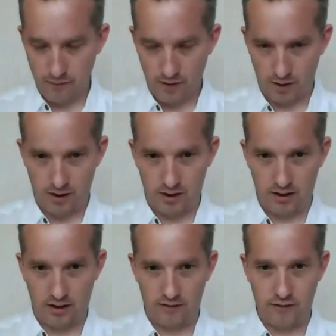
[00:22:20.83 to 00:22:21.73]

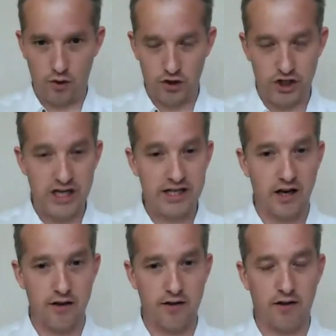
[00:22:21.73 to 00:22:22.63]
for what she
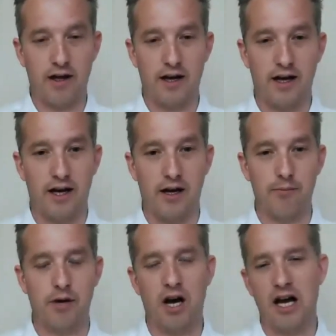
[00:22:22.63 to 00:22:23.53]
does,
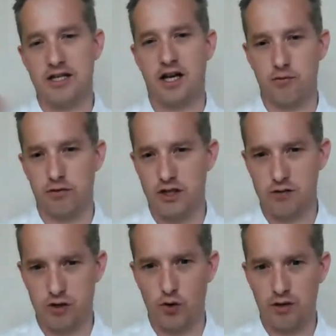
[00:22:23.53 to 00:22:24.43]
but I started with this
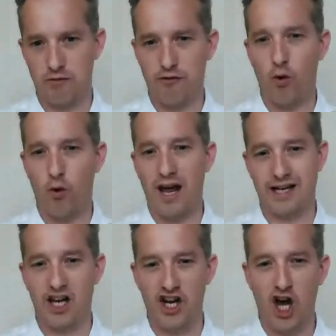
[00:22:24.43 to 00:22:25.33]
recording before
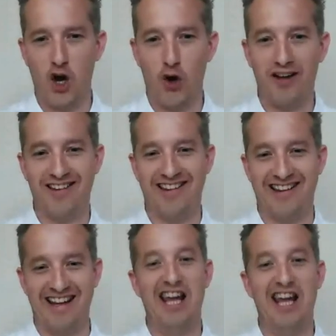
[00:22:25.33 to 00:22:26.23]
letting her know
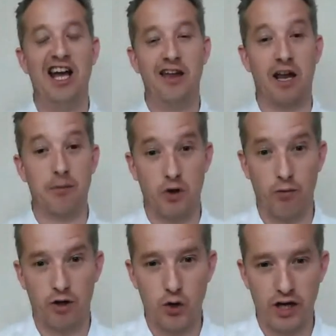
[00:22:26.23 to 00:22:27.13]
that I'm doing
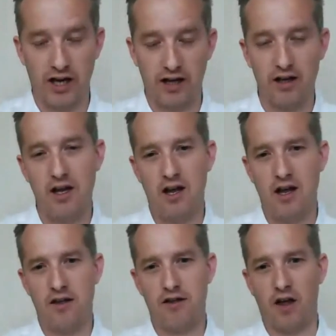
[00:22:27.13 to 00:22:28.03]
recording.
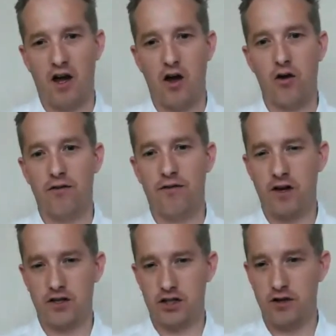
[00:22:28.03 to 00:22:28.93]
So
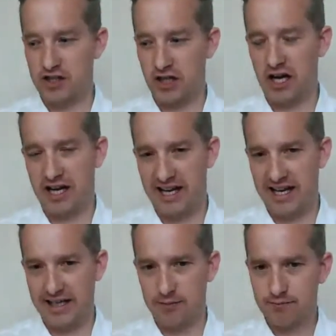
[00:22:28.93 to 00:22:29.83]
first two things that you kind of
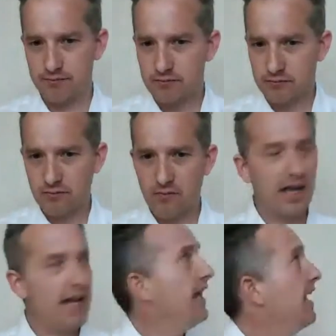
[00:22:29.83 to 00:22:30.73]
need
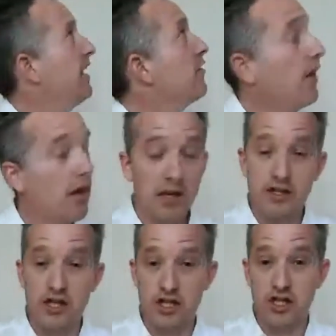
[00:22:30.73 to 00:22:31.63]
is
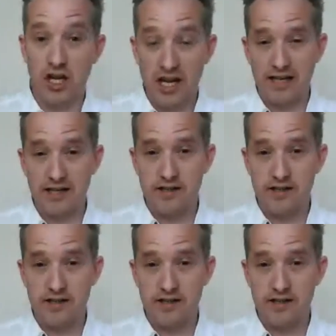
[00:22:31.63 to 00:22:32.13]
just to